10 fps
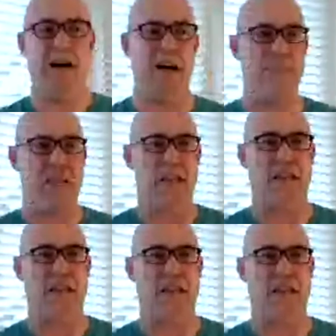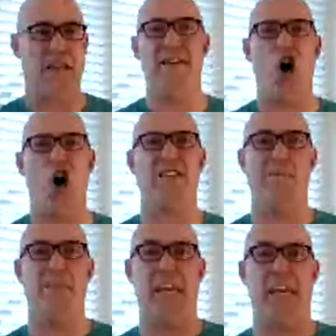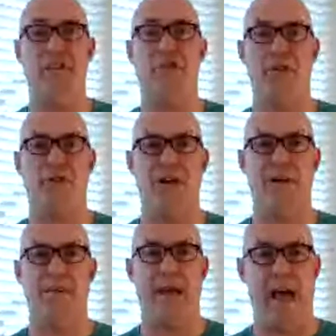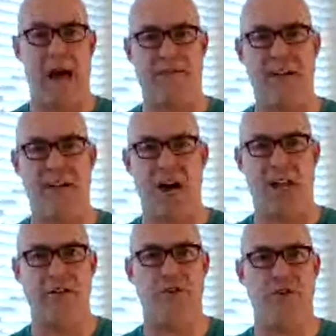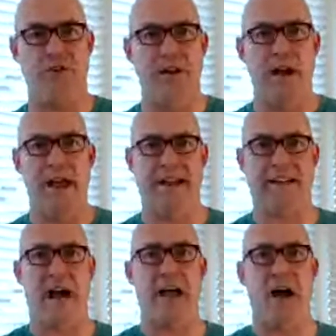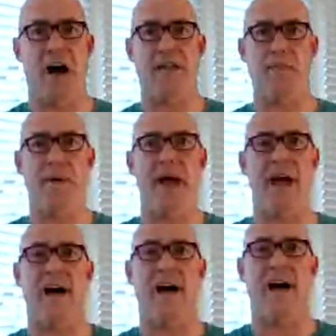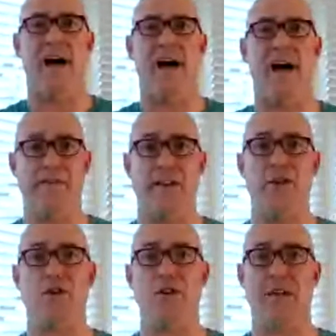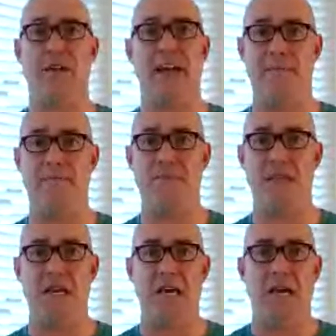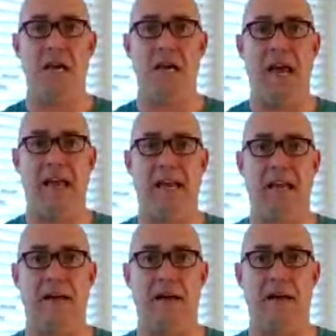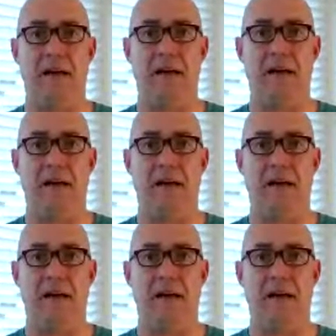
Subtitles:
got an awesome internship out of college, and got on the path where he eventually became a